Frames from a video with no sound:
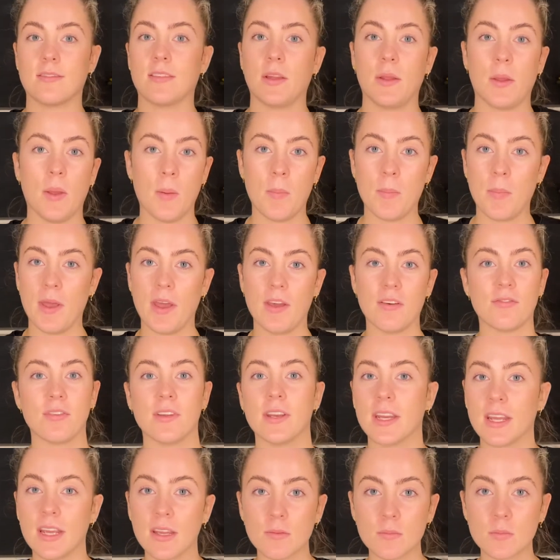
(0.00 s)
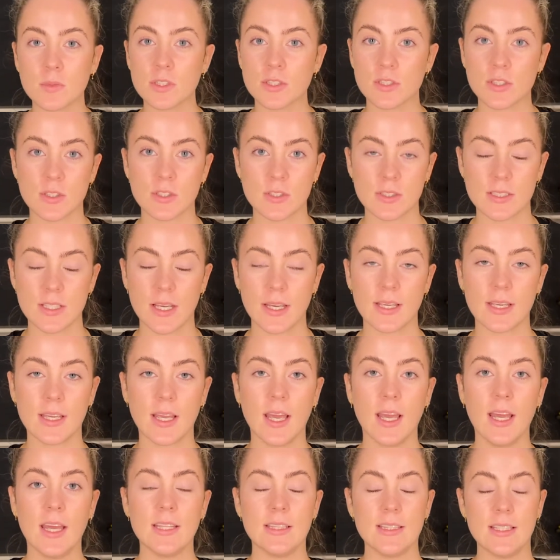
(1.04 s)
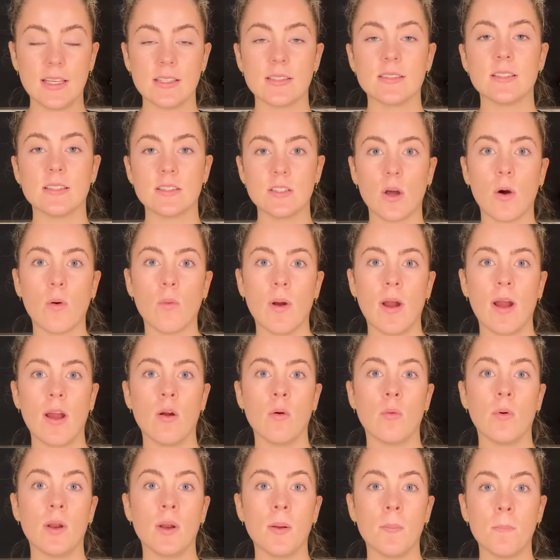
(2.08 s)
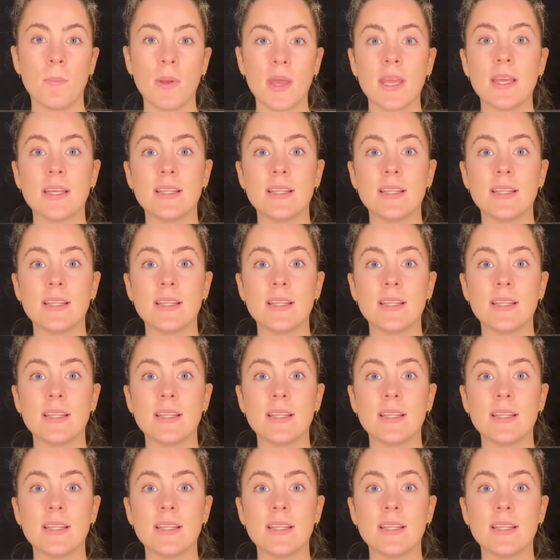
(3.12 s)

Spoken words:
epiphany and was just like, this is not where I want to be,